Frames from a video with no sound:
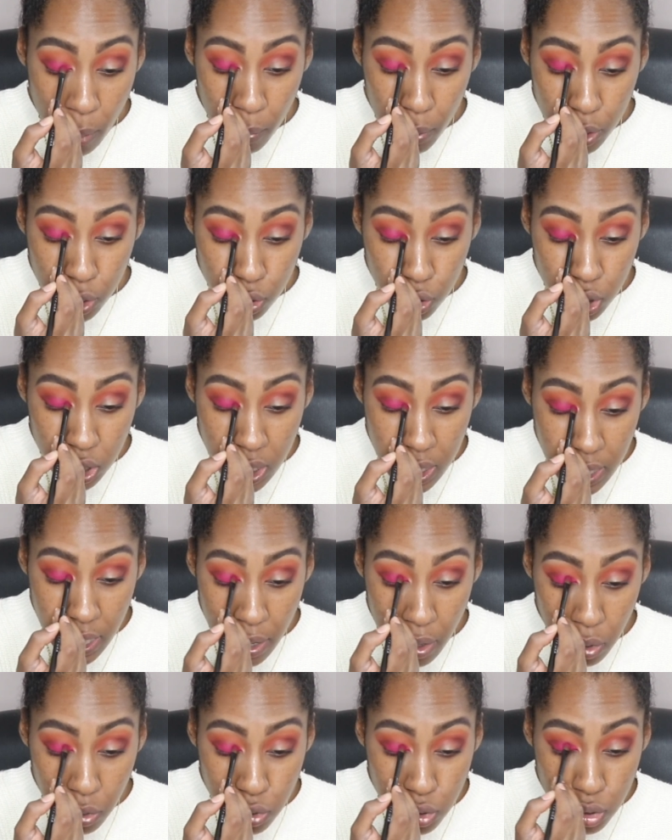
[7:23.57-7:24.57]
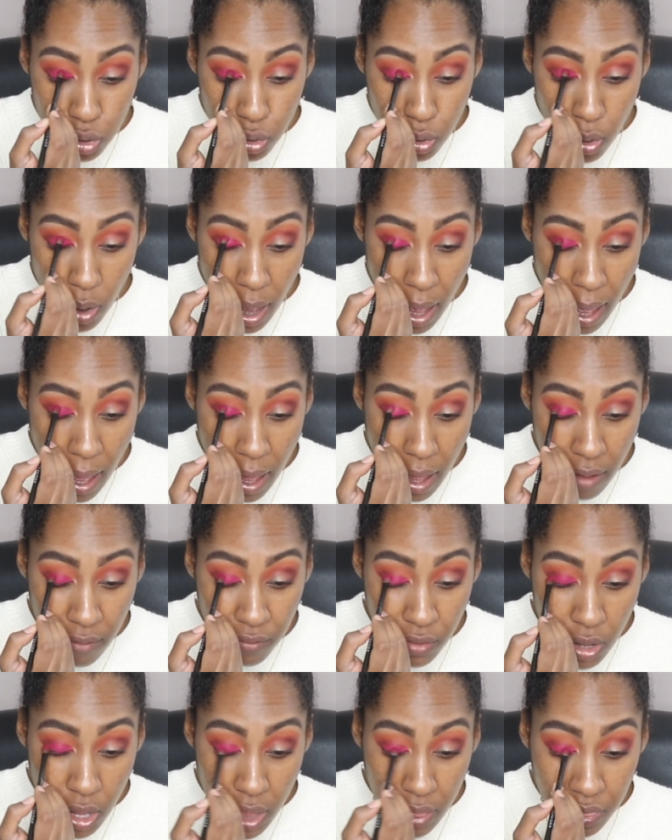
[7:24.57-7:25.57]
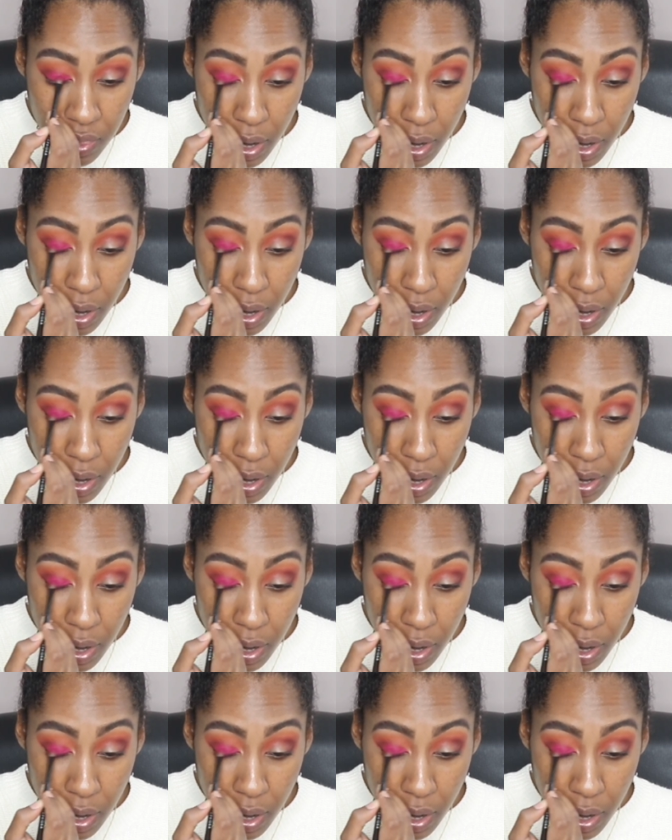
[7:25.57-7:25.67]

but usually they also have